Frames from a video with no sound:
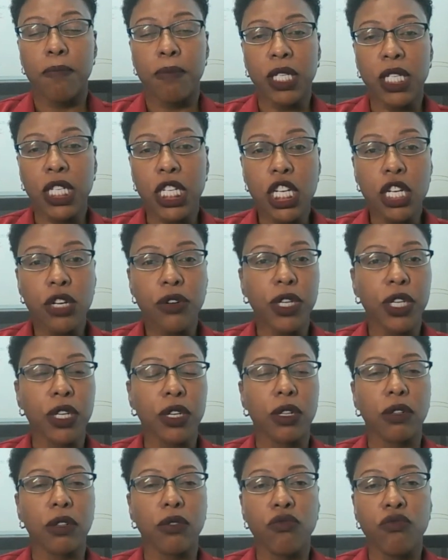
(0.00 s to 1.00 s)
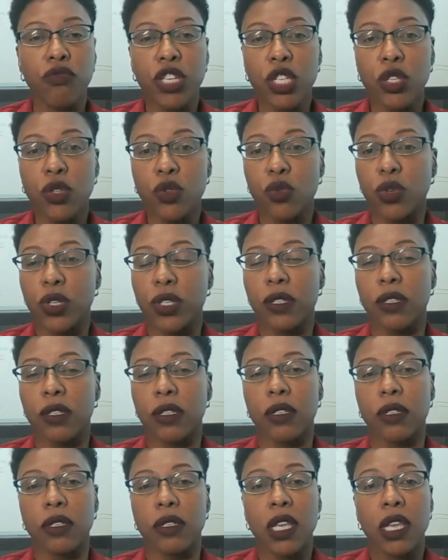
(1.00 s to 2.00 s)
material,
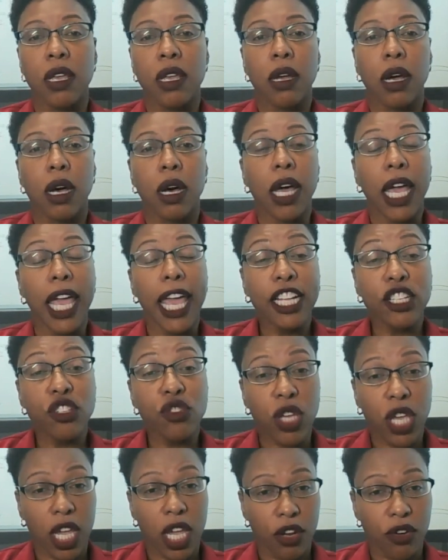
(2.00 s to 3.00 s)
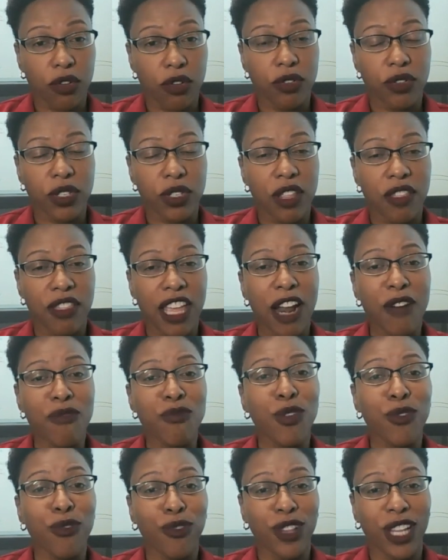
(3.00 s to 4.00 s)
resources, educators that
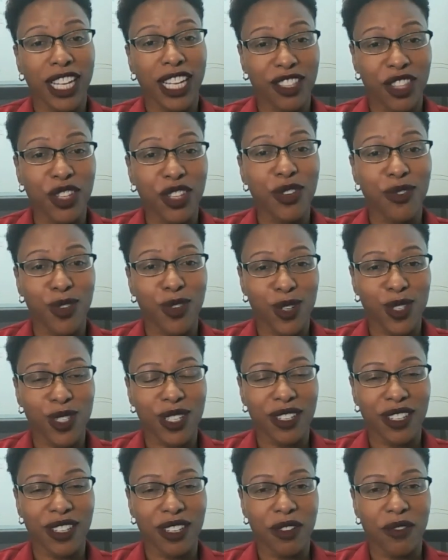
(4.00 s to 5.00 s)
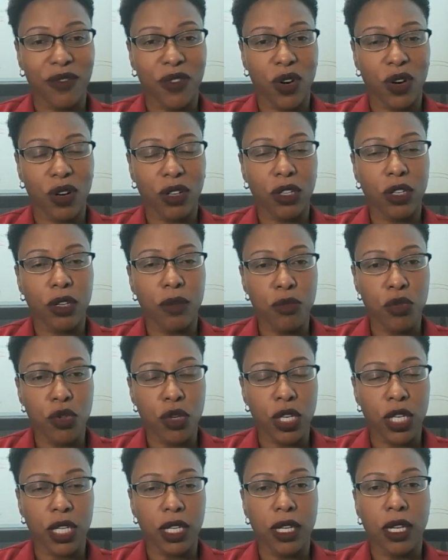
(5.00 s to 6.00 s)
reflect the diversity of our
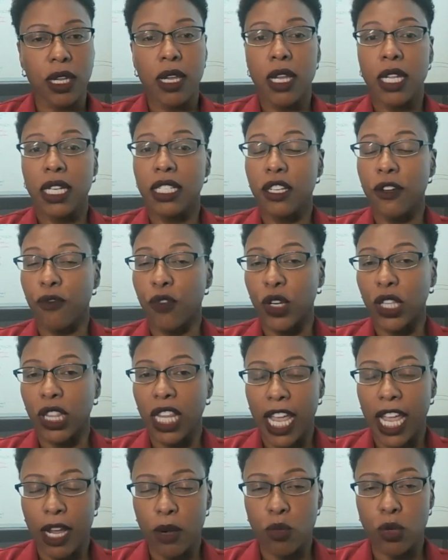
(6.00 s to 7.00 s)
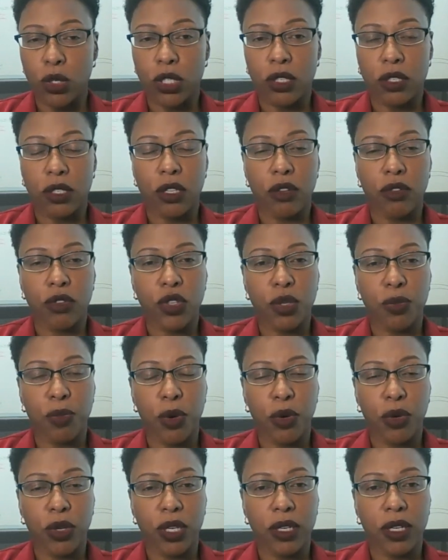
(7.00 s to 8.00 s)
community, different languages that are
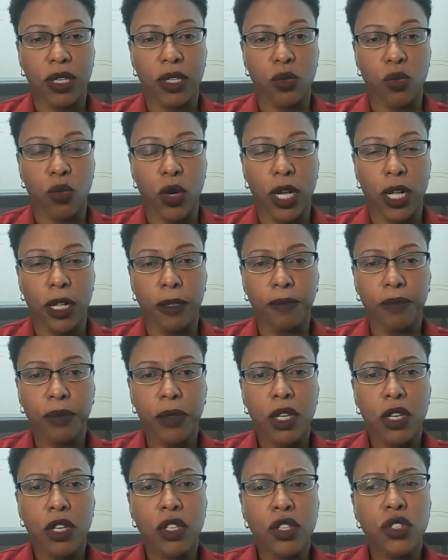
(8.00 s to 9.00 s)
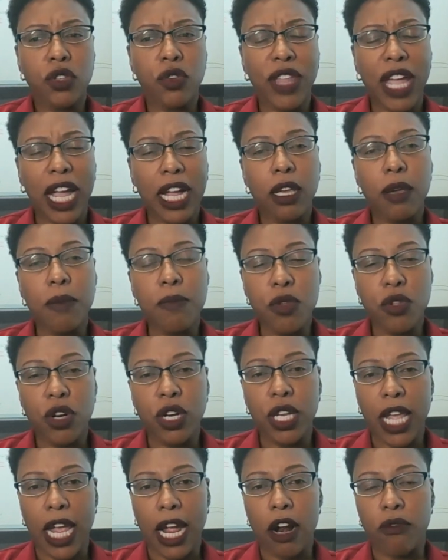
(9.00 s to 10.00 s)
spoken as well. So that
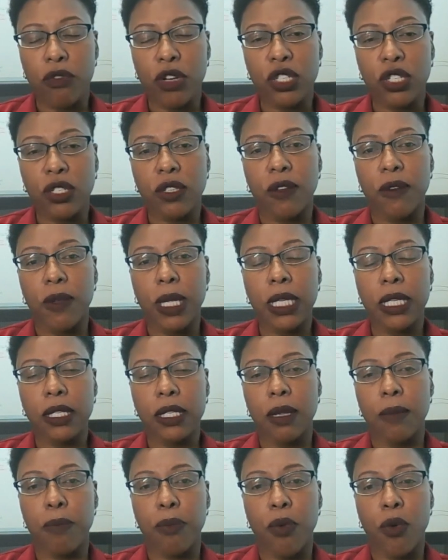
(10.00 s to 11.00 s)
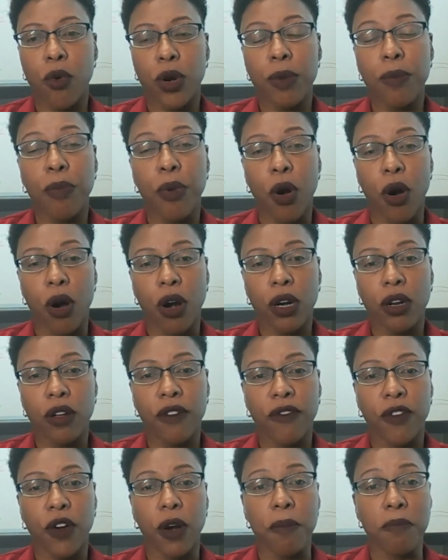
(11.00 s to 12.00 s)
community outreach is an important part
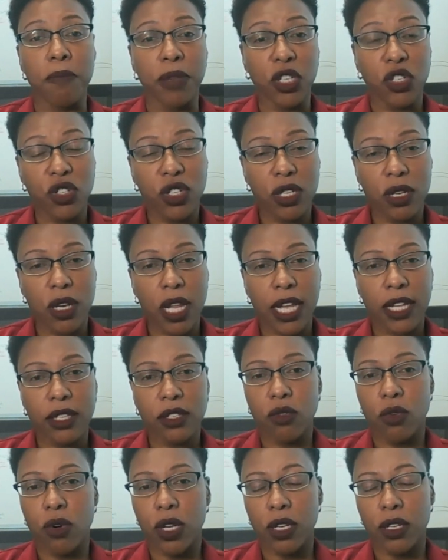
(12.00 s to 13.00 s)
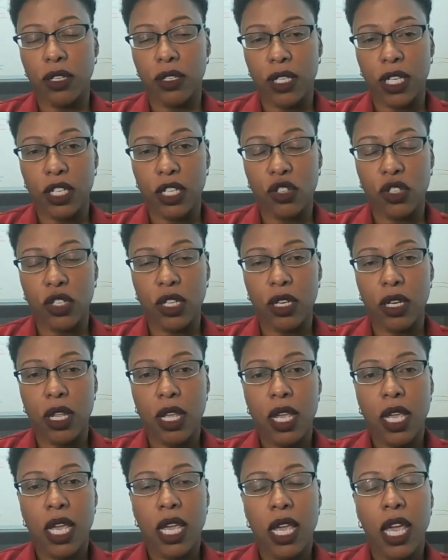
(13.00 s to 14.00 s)
of our mission as an organization.
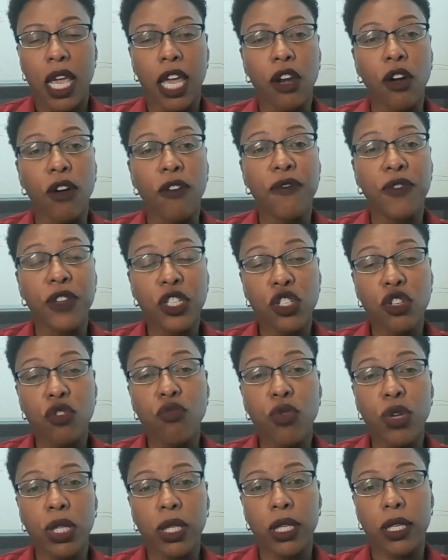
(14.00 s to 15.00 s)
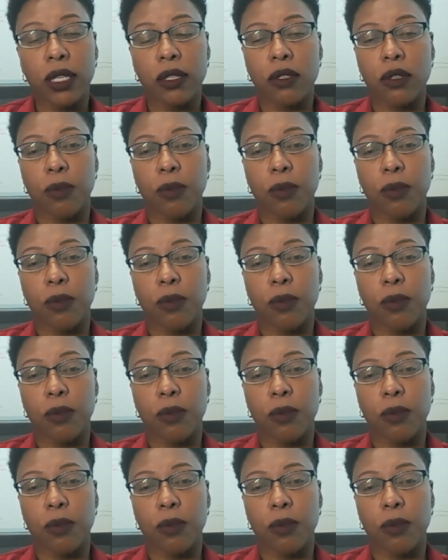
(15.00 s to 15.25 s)
And our vision really is